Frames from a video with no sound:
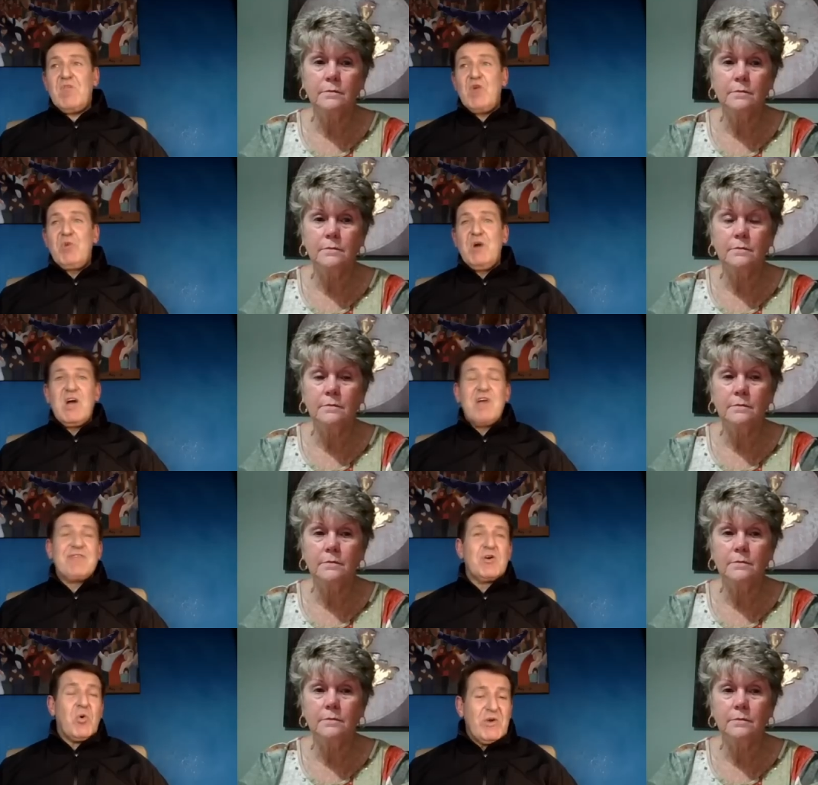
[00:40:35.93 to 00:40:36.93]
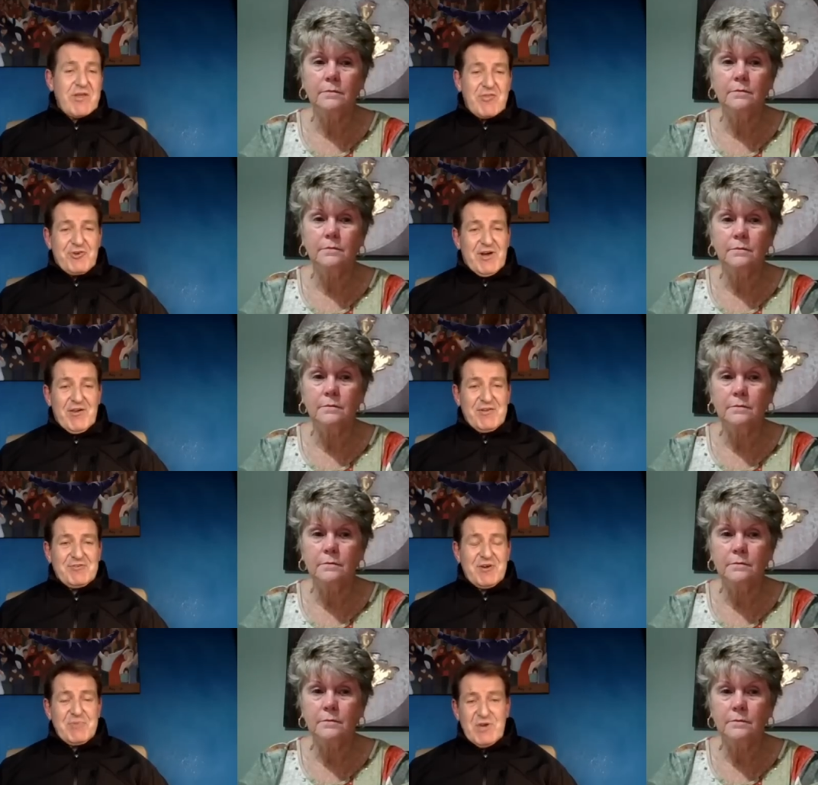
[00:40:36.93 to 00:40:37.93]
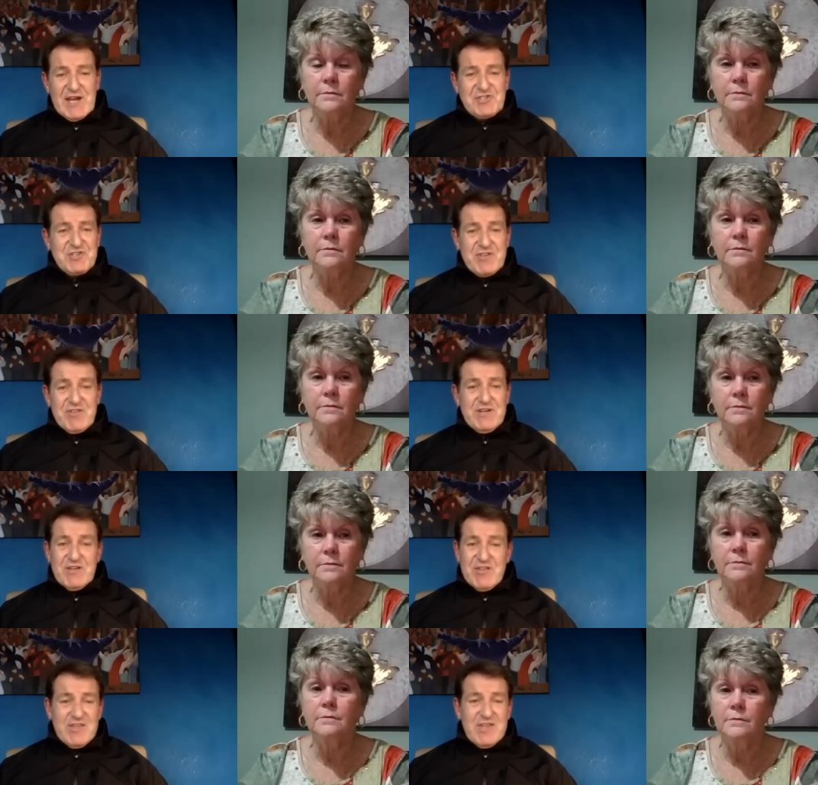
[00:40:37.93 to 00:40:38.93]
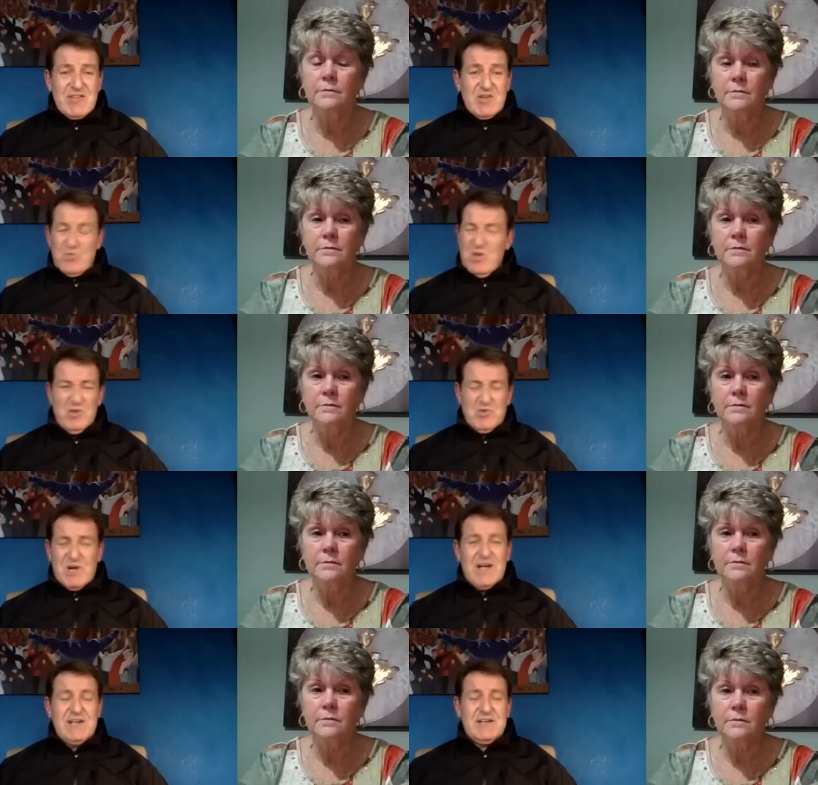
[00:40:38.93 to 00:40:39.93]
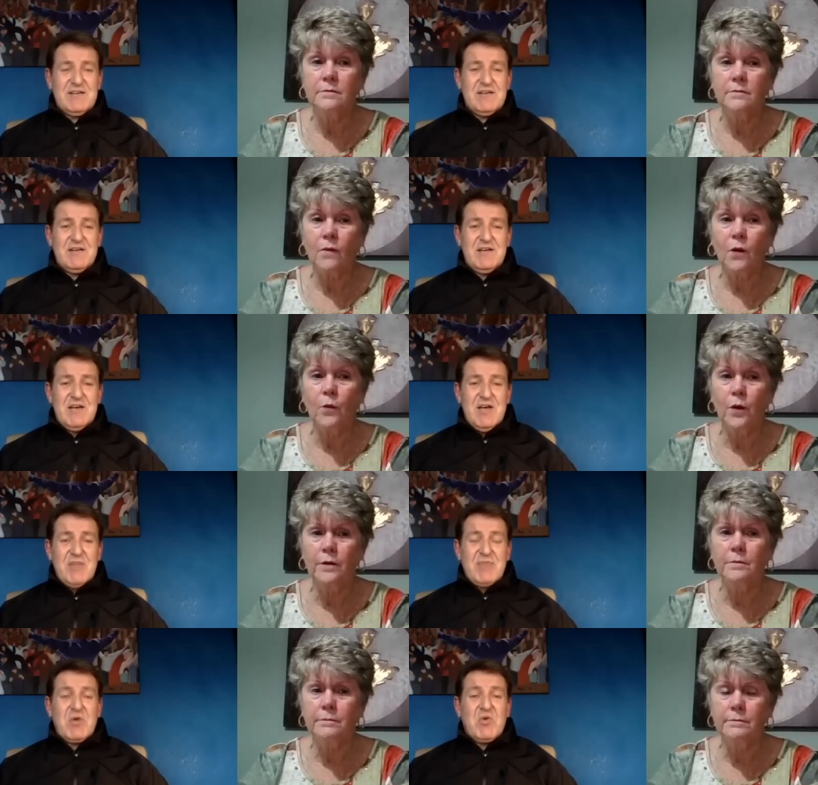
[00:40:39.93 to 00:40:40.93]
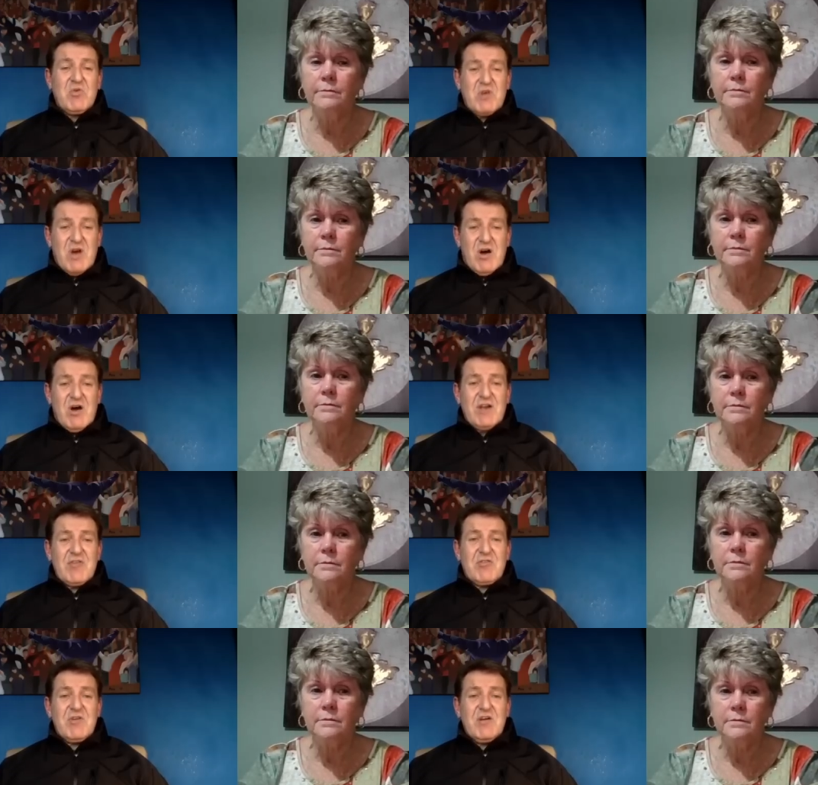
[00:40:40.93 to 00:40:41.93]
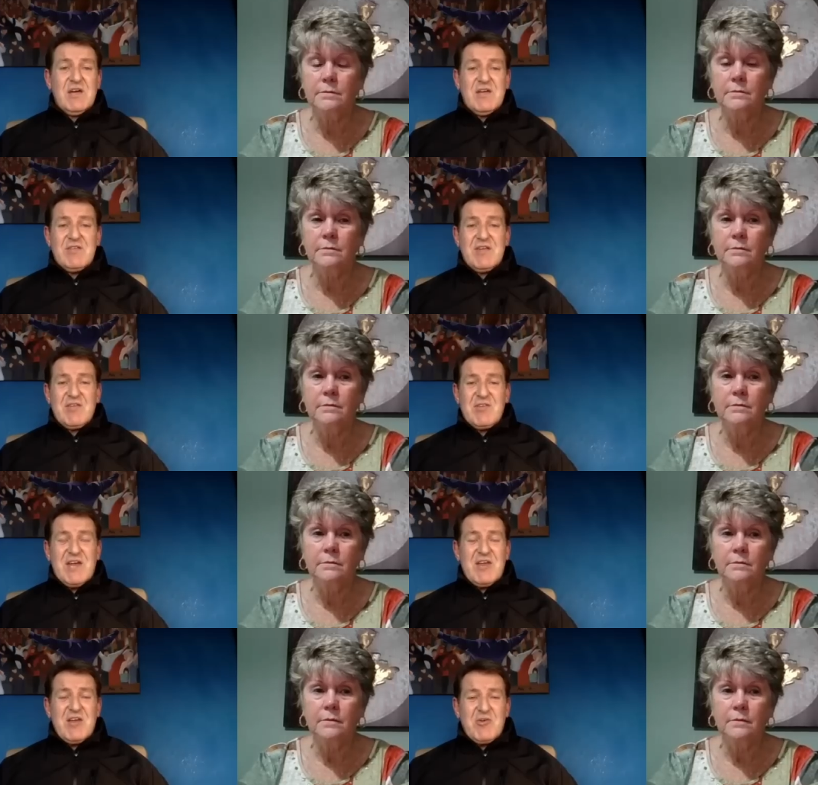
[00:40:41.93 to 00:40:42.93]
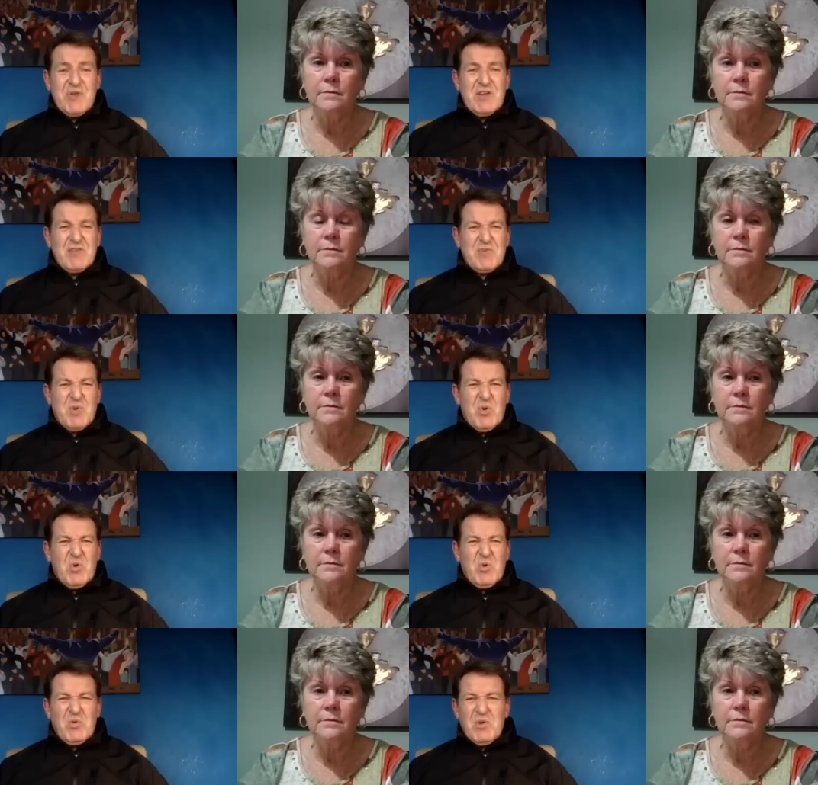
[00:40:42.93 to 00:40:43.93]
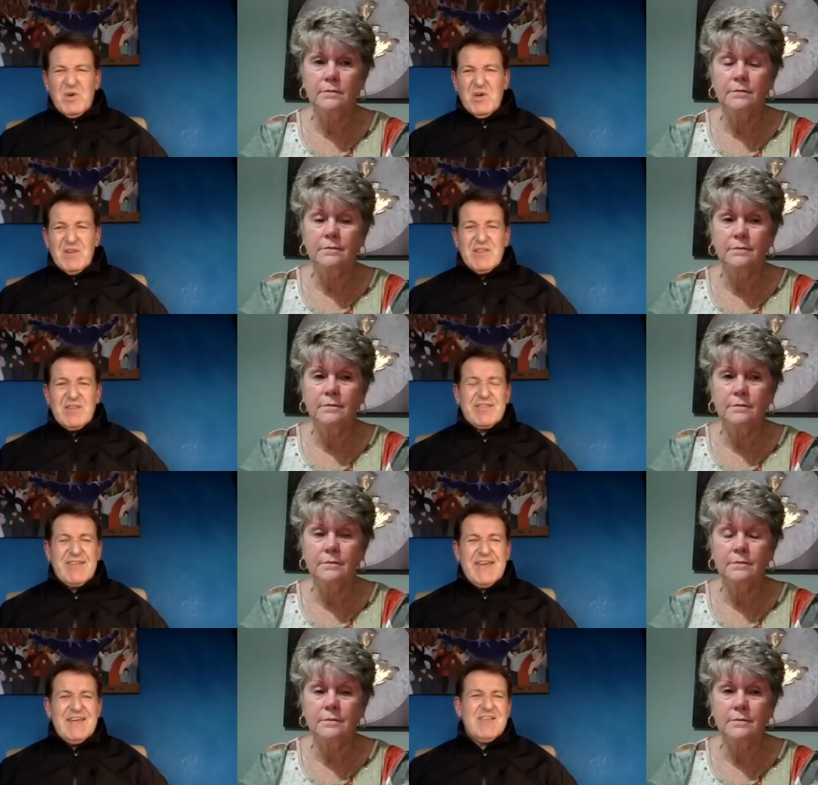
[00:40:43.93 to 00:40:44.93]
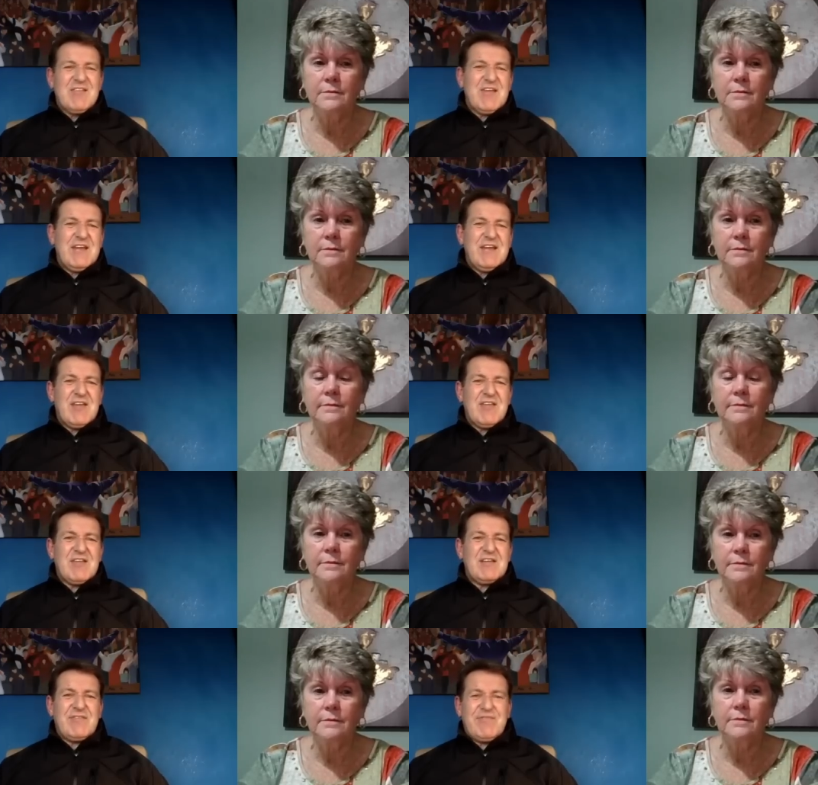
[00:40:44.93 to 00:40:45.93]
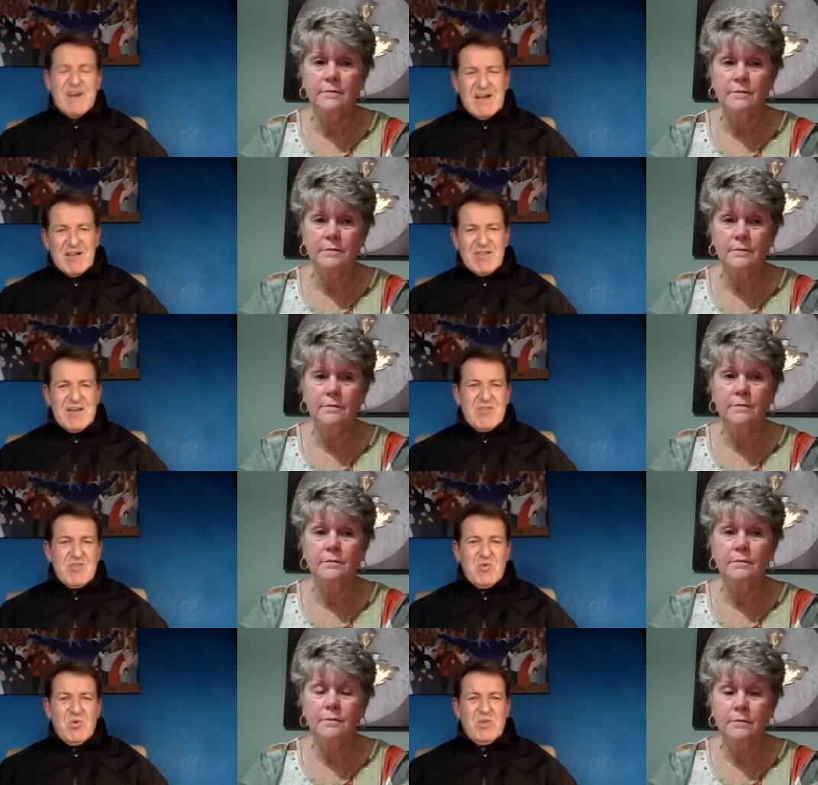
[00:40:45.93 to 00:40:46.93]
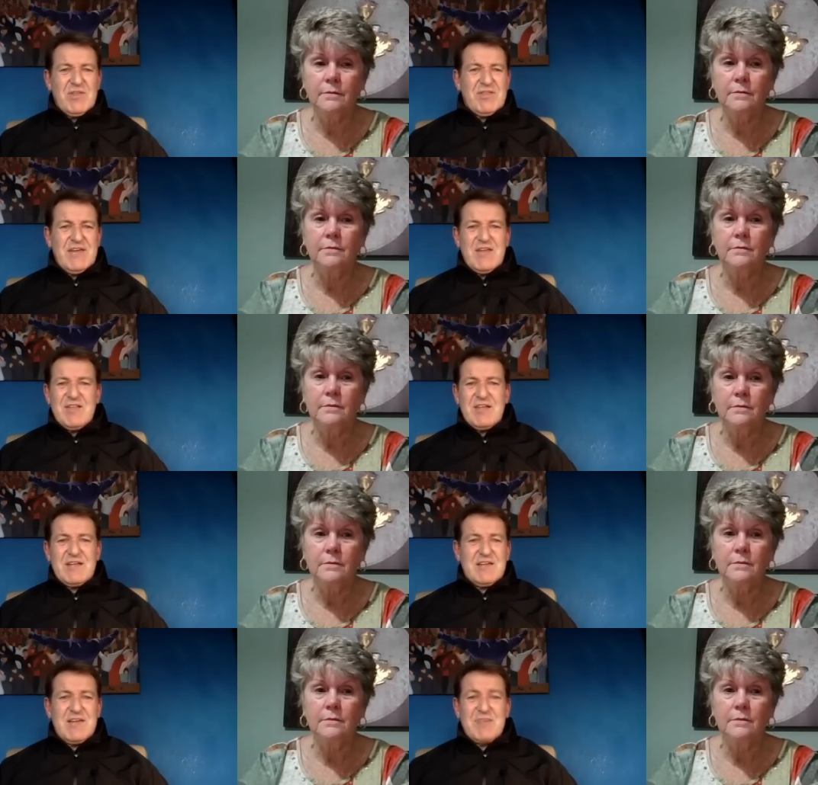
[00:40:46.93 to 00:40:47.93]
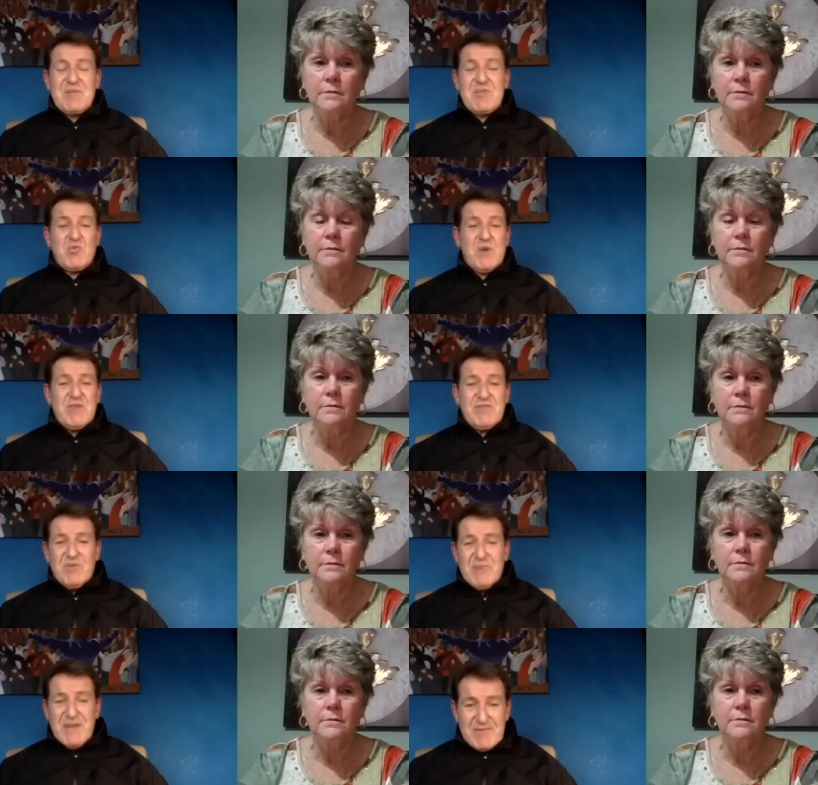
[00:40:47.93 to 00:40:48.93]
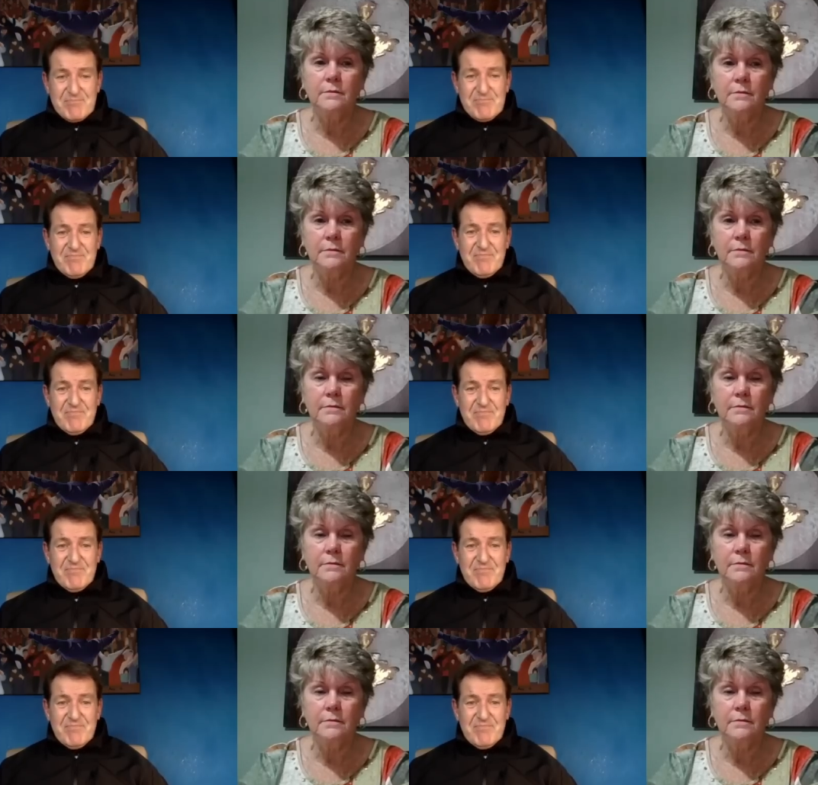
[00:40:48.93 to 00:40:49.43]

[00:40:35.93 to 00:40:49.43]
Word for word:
Speaker 1: we are going through all these trials and tribulations in the season worldwide. Right. Because God is, is, is getting rid of all the things in us that defiles us, all the things that keeps us away from him.